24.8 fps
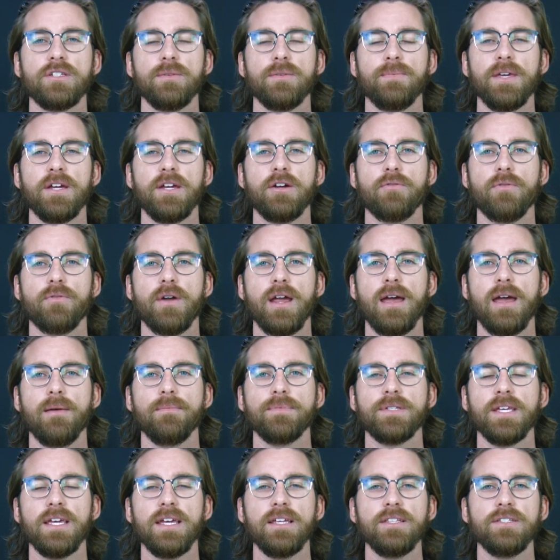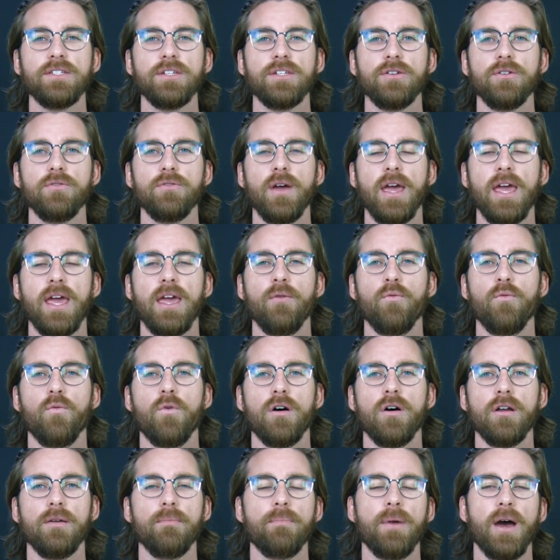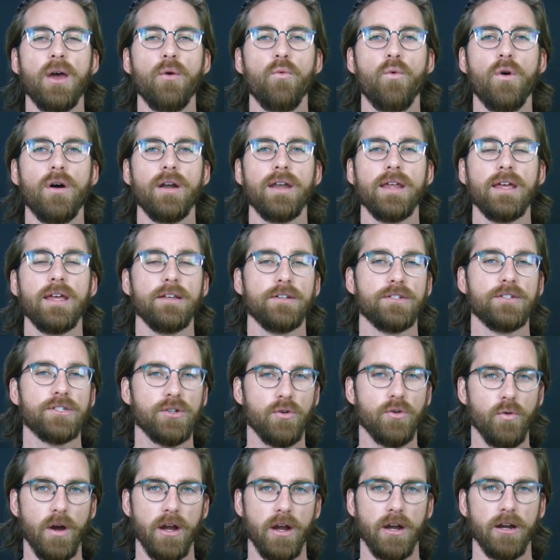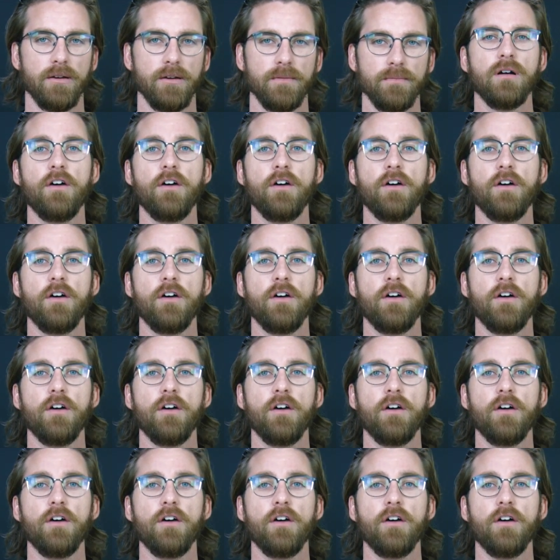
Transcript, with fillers: to be crammed into a one by one inch square.